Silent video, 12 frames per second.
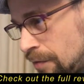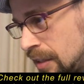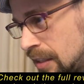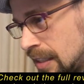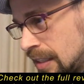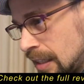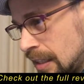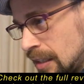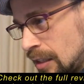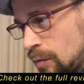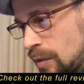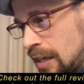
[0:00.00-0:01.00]
it's
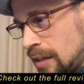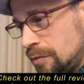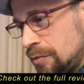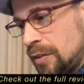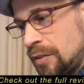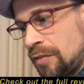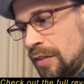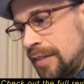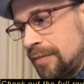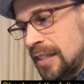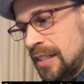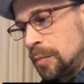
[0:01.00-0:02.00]
around
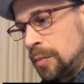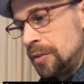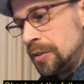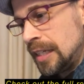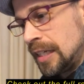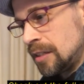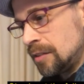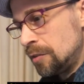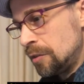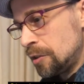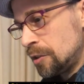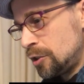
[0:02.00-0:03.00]
55 decibels, that
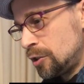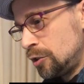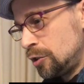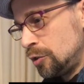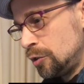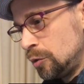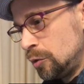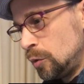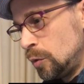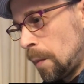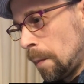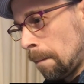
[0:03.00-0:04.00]
converts
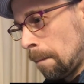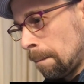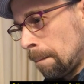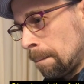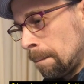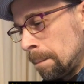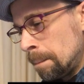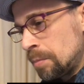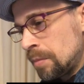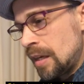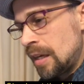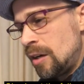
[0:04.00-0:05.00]
to
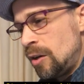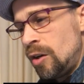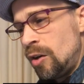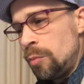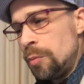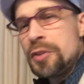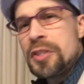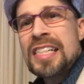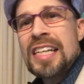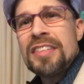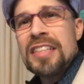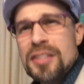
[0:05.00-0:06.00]
almost
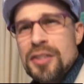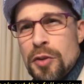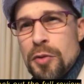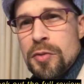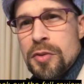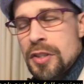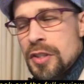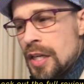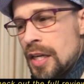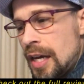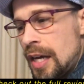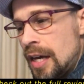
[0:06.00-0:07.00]
7 sones.
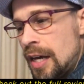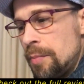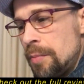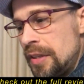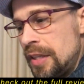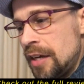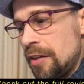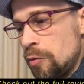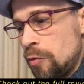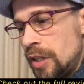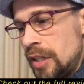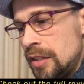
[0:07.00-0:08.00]
But the other
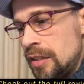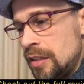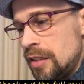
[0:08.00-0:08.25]
one,